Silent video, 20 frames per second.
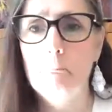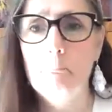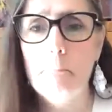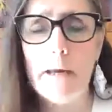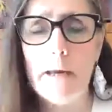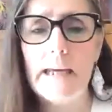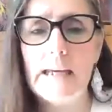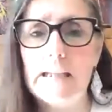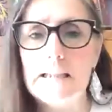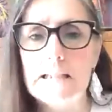
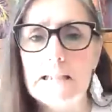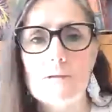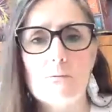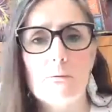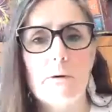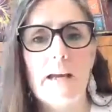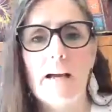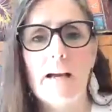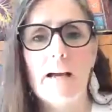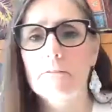bass,
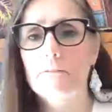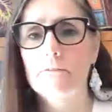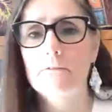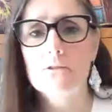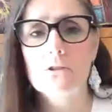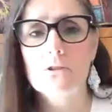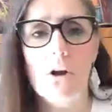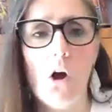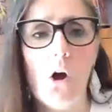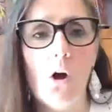we have
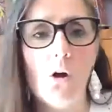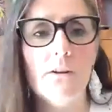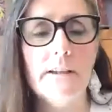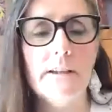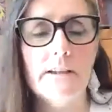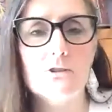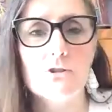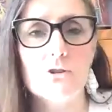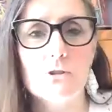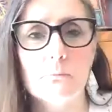all
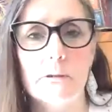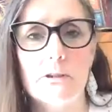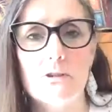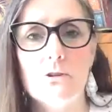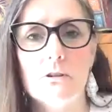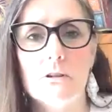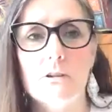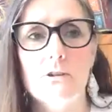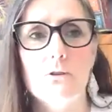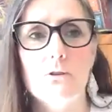the
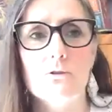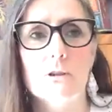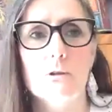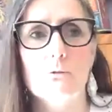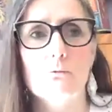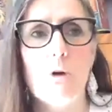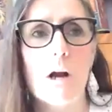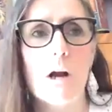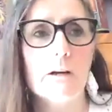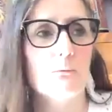instruments you can use in
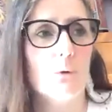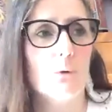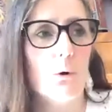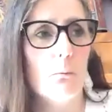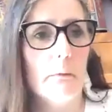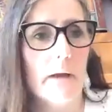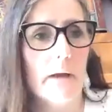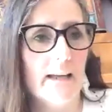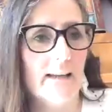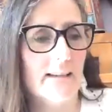a rock and
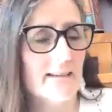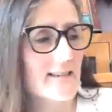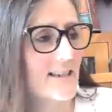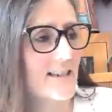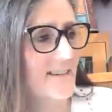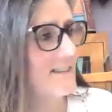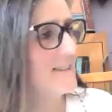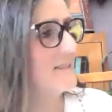roll band.